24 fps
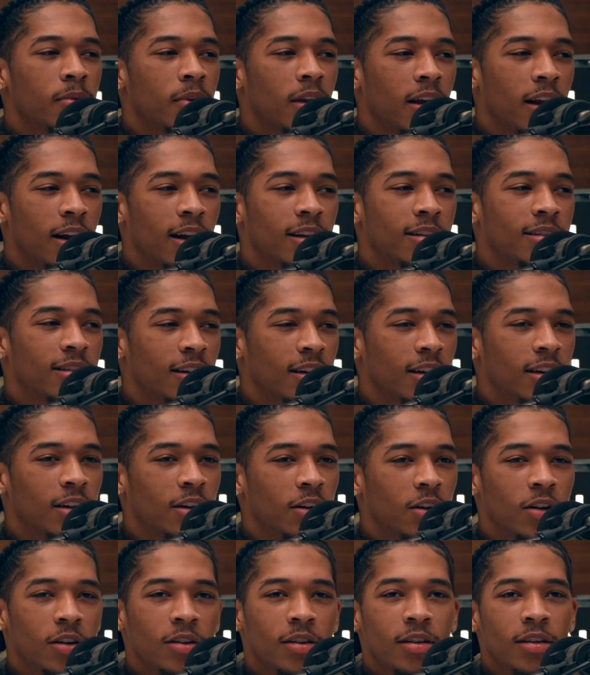And I said,
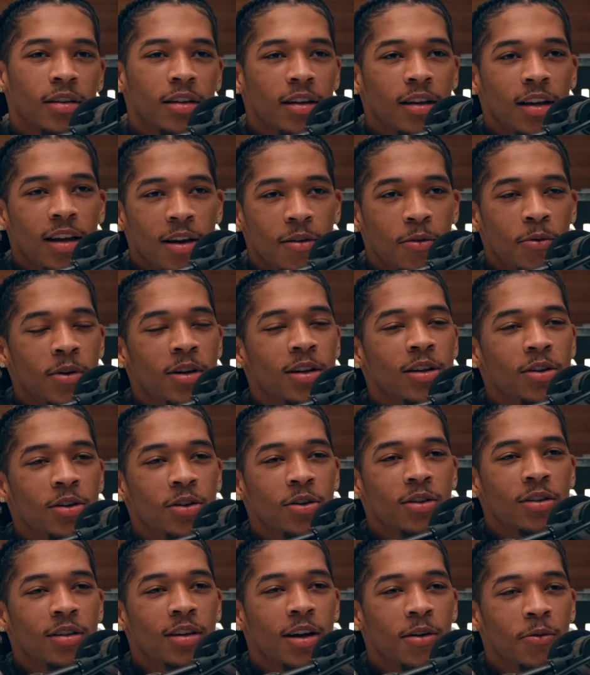yo, if we
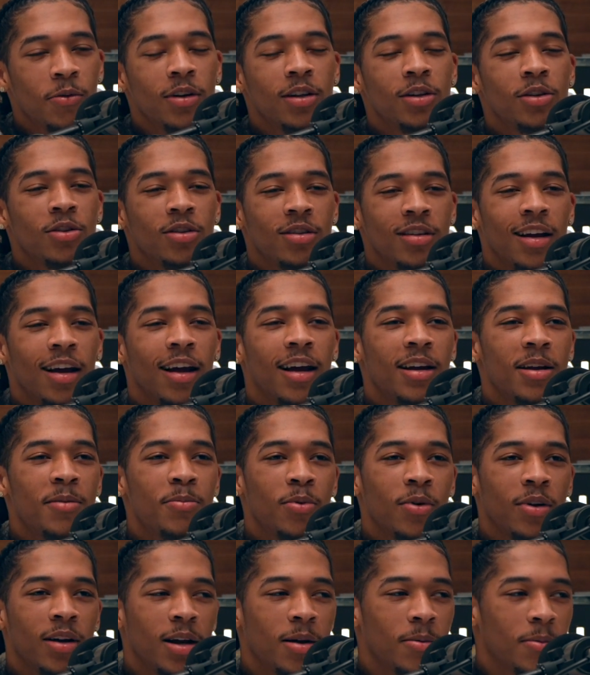lose, if we're losing at any
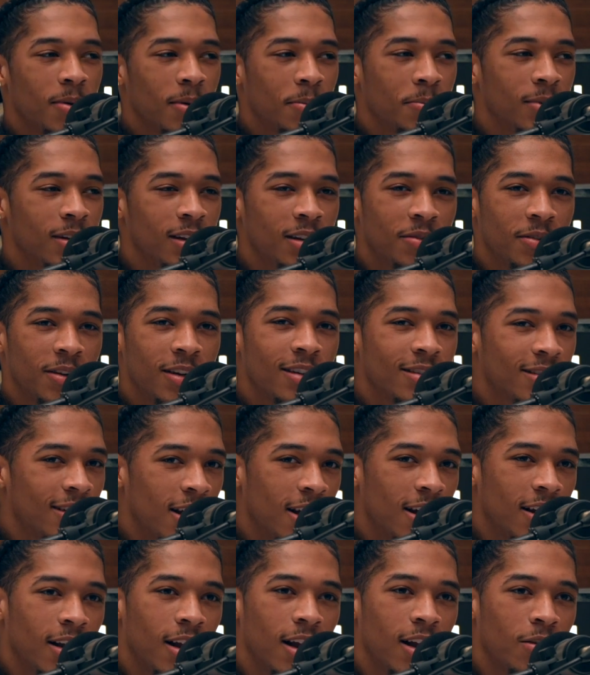point, I'm, I'm leaving because
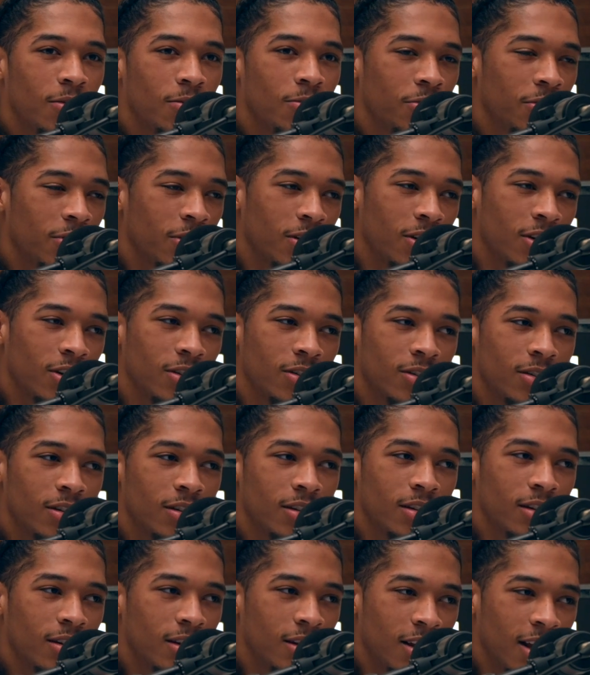I, I don't feel good.
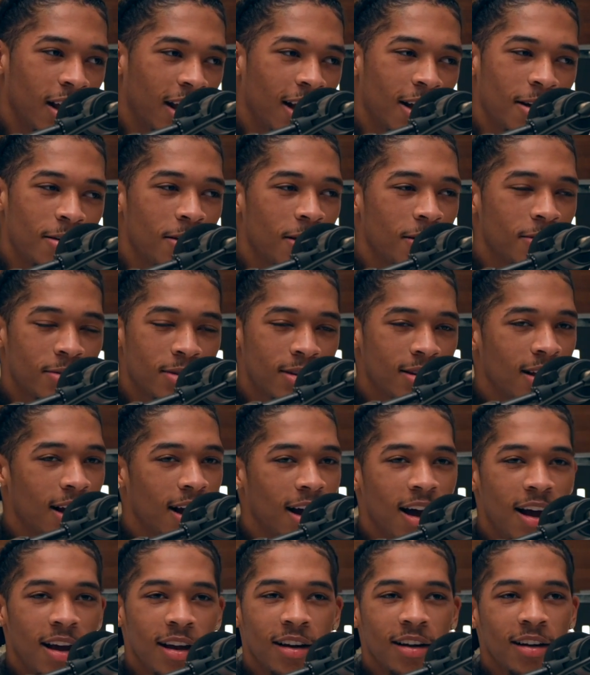Like I, I was
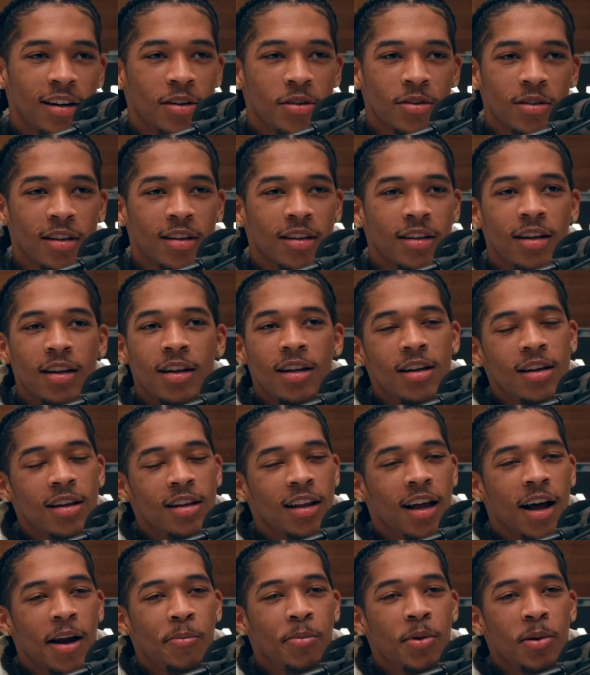tired. There was a
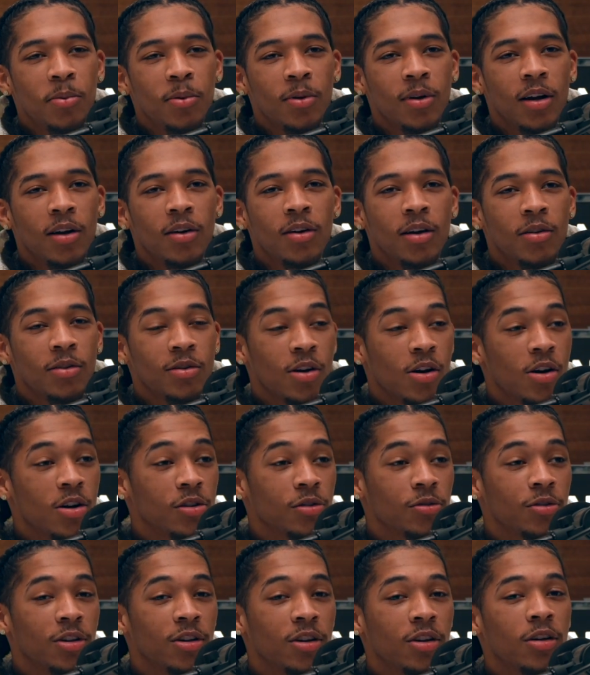lot of people. I, I was
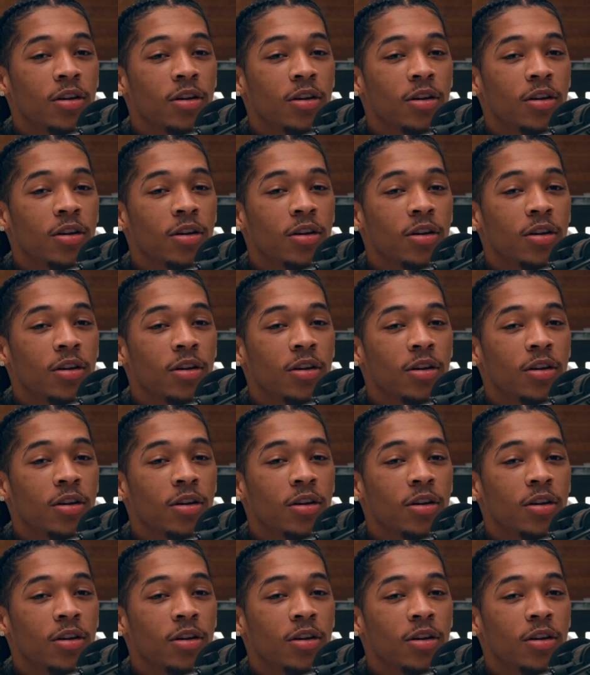hungry.